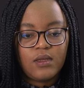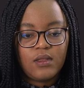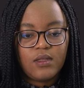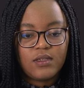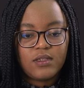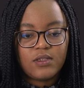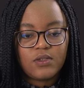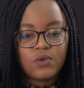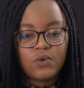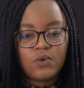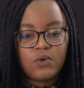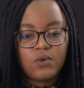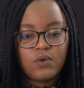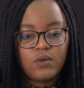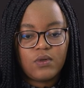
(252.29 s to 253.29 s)
This is
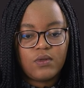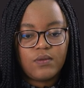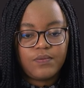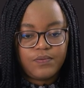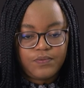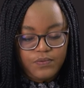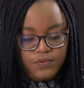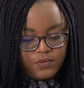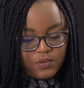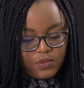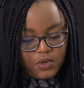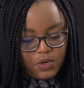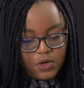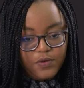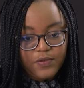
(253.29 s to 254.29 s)
all
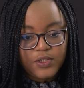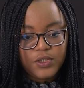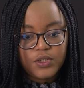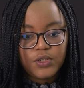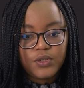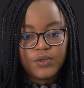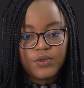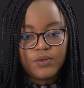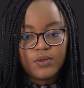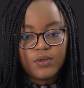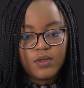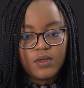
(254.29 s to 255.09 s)
over 2a,